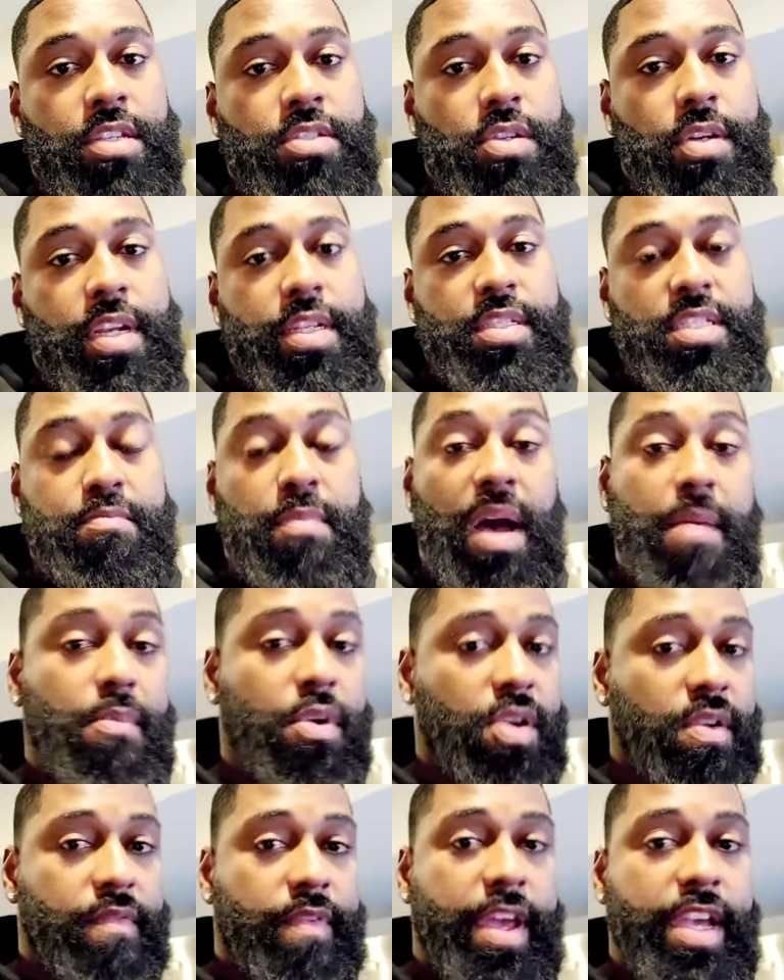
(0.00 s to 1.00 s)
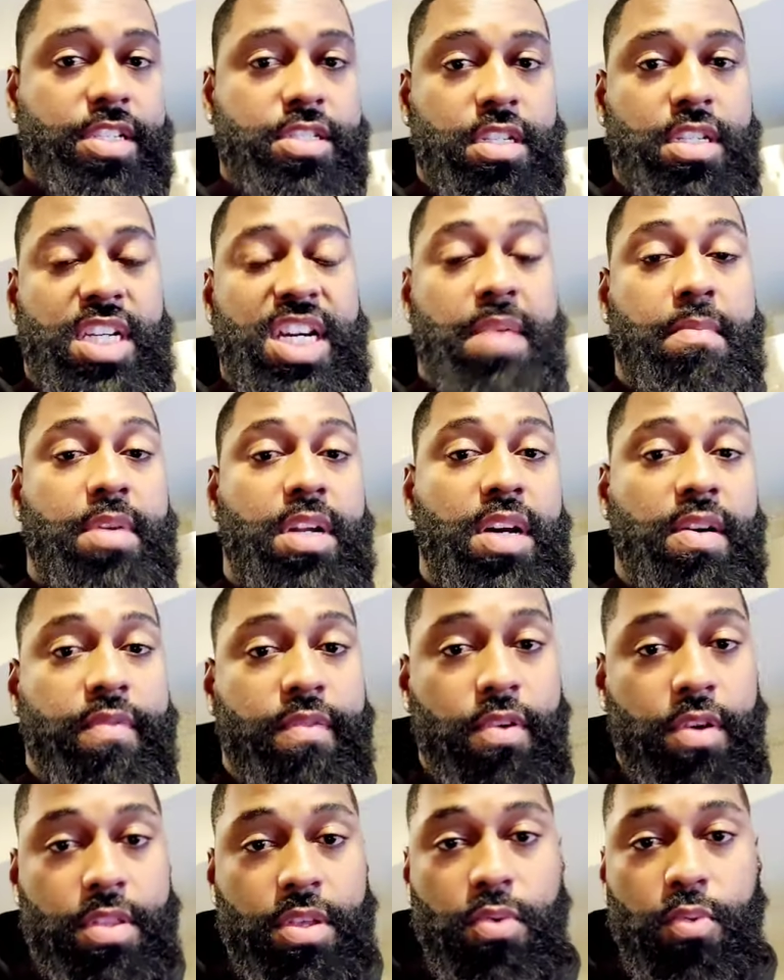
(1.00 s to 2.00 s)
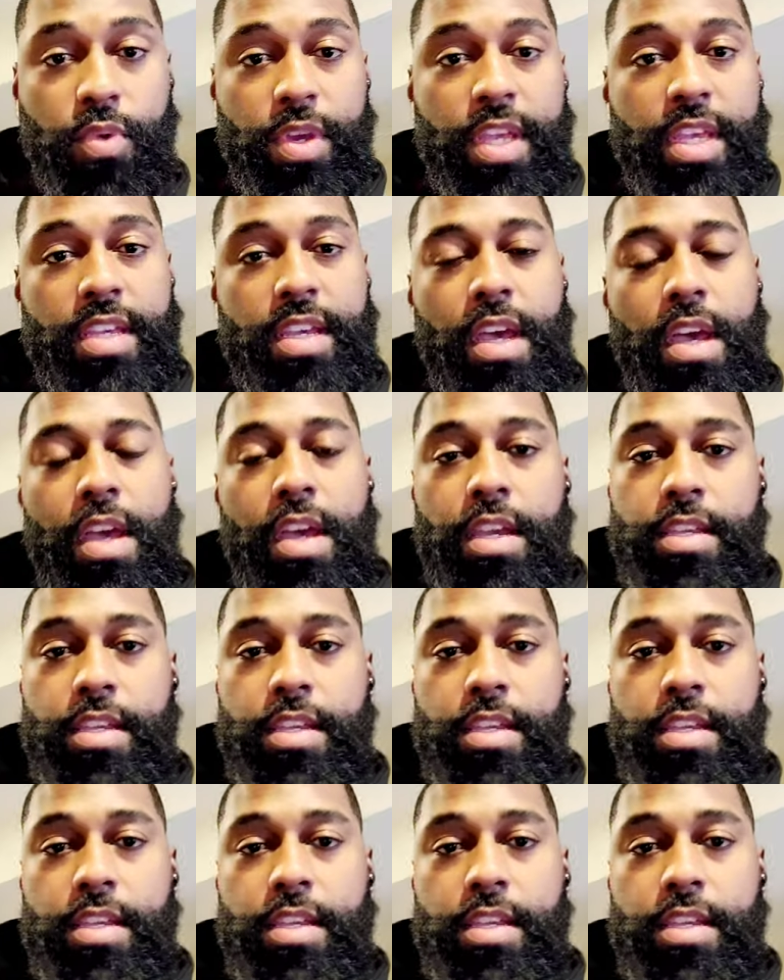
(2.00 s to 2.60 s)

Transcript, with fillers: So this is my motivation coming up for the week.